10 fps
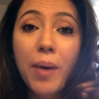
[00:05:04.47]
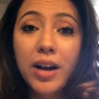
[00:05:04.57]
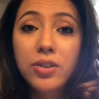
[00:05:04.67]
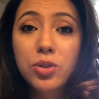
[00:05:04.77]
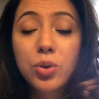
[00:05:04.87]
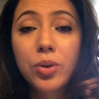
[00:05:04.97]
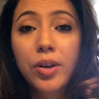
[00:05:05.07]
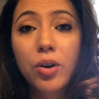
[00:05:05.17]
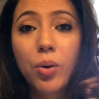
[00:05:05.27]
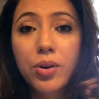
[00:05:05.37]
back to
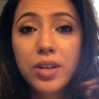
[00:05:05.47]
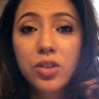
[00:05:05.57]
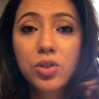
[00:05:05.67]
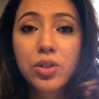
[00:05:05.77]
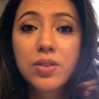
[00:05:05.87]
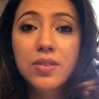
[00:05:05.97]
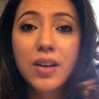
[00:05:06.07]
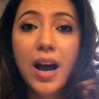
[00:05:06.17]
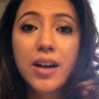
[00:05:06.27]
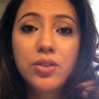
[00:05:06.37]
clinical rotations,
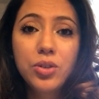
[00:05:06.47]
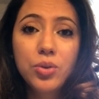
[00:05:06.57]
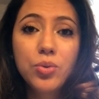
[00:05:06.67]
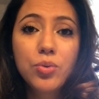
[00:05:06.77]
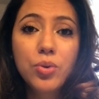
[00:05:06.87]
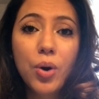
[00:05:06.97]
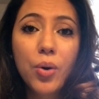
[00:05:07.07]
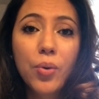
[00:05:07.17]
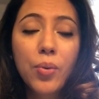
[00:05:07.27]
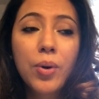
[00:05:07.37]
I do
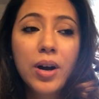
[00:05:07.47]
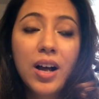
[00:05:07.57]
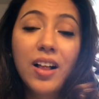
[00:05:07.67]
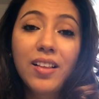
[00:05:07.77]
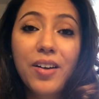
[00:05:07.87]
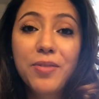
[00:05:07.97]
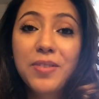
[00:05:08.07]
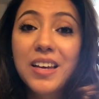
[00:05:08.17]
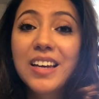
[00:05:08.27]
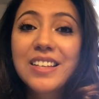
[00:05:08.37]
know a lot of
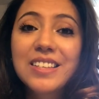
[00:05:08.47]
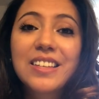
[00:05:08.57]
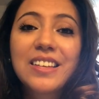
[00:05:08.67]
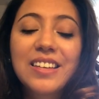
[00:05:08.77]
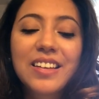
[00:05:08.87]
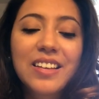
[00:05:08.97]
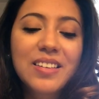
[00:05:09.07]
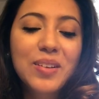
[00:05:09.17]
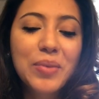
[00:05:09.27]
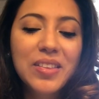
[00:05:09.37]
things.
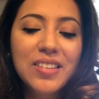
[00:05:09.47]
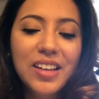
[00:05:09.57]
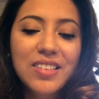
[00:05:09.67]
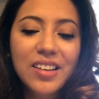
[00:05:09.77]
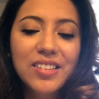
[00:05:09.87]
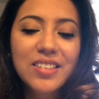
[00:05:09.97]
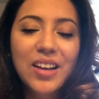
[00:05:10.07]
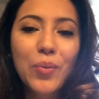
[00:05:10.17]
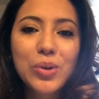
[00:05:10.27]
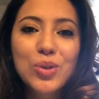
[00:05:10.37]
Some of the things that sucks is
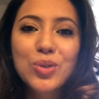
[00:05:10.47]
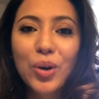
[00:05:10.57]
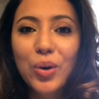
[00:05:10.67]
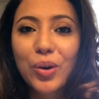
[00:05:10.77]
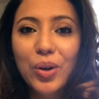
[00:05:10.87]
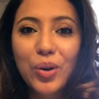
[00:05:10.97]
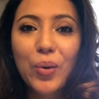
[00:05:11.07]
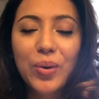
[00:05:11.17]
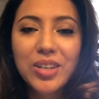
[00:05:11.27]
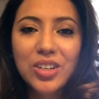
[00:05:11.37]
that when you start your clinical
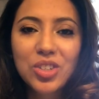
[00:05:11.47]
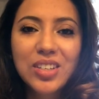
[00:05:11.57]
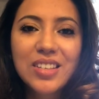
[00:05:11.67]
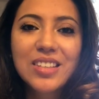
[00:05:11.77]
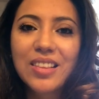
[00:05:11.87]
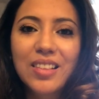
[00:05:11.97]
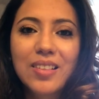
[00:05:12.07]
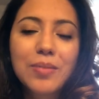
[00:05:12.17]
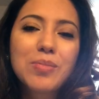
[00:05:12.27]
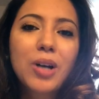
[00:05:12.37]
rotation,
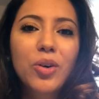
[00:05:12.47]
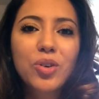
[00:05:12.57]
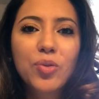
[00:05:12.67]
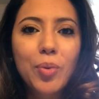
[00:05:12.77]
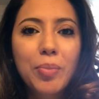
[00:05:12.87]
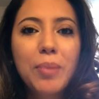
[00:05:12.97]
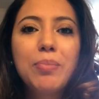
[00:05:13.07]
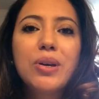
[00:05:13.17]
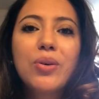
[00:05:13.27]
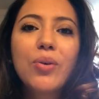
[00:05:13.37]
some doctors will pimp
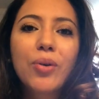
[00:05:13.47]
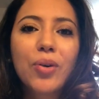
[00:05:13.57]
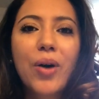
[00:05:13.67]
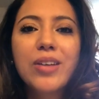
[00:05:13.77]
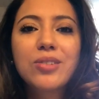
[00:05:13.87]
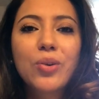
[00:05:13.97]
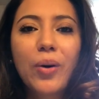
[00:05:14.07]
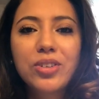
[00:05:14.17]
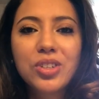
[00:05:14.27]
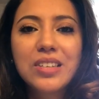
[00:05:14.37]
you or they'll ask you
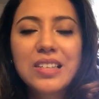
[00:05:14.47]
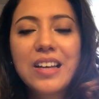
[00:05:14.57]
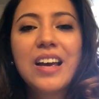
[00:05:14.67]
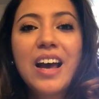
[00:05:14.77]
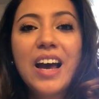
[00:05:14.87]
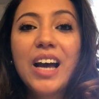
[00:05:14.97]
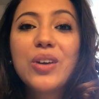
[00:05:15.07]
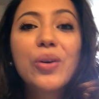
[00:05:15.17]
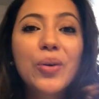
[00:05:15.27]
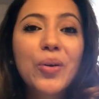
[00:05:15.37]
questions and
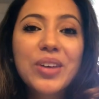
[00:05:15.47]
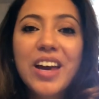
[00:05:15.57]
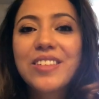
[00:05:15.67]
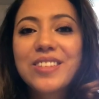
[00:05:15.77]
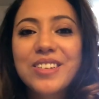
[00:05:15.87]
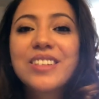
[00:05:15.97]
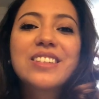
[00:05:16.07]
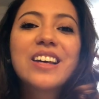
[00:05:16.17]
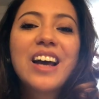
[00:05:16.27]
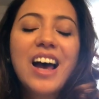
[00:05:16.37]
you don't know the
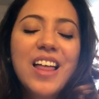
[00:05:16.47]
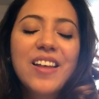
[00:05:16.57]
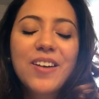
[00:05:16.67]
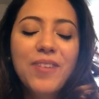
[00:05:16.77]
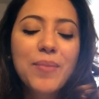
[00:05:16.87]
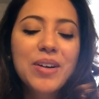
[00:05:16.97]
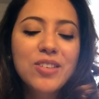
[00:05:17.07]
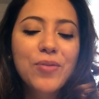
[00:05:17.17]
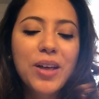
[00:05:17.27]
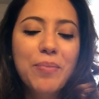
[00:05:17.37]
answers. And then I find
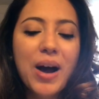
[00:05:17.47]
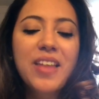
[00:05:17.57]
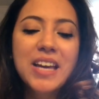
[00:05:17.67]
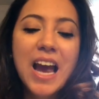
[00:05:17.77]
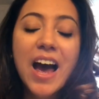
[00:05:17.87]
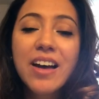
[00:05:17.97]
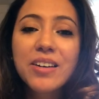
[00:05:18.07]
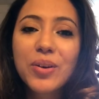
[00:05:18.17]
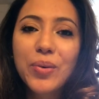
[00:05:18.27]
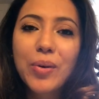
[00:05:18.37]
myself that by the
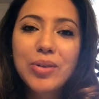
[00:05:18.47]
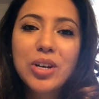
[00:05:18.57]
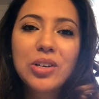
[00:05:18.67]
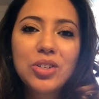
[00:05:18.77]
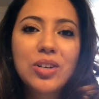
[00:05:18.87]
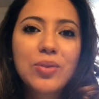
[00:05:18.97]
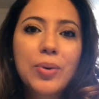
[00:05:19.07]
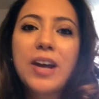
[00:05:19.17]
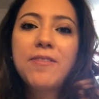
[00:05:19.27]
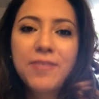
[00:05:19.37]
end of the rotation is
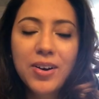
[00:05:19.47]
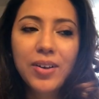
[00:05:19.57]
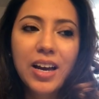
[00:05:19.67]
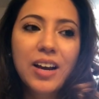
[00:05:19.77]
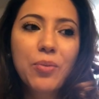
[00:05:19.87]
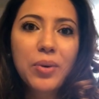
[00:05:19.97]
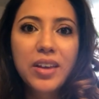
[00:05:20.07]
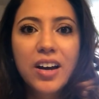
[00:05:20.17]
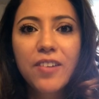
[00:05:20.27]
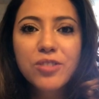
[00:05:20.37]
when I feel like
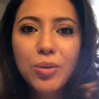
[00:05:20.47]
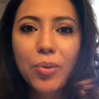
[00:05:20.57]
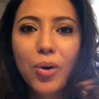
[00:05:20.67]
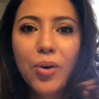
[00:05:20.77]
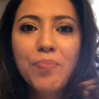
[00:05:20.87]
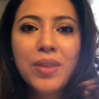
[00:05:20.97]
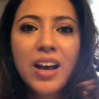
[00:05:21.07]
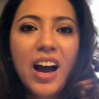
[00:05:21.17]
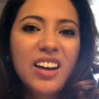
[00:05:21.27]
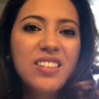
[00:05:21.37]
really comfortable.
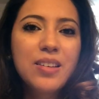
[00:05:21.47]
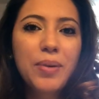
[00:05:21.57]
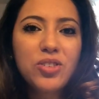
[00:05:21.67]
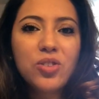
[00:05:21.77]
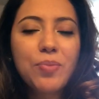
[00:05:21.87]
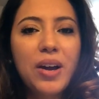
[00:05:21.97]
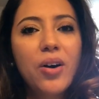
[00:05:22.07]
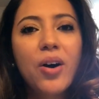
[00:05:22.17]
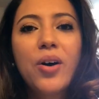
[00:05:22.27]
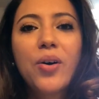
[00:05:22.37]
I can see patients on my
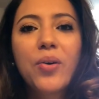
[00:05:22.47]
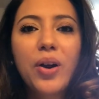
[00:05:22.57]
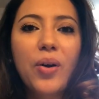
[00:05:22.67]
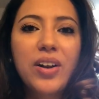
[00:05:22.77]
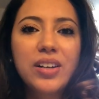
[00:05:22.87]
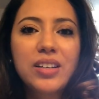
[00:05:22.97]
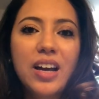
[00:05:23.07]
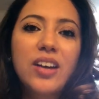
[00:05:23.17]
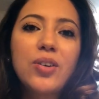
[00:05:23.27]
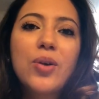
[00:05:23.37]
own, I know how to
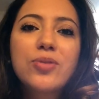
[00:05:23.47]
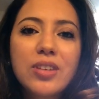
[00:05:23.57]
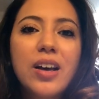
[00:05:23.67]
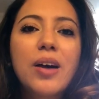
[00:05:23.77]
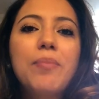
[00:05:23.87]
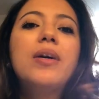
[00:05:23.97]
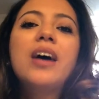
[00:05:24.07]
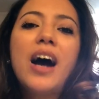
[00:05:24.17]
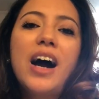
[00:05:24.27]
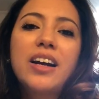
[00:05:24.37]
diagnose them,
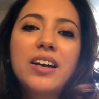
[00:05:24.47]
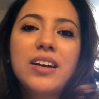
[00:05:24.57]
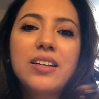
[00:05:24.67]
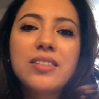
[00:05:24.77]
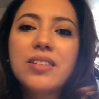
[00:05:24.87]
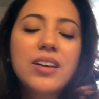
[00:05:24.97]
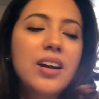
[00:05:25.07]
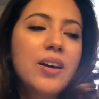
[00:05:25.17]
I can